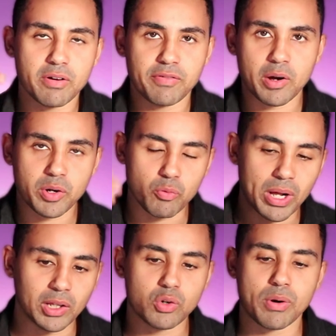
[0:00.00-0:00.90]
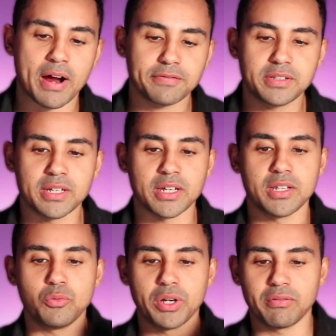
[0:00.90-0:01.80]
very well crafted
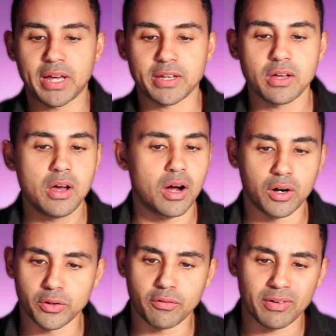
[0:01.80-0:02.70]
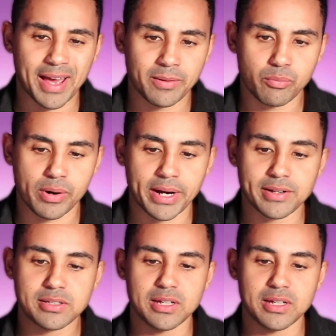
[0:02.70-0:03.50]
with like a lot of line breaks.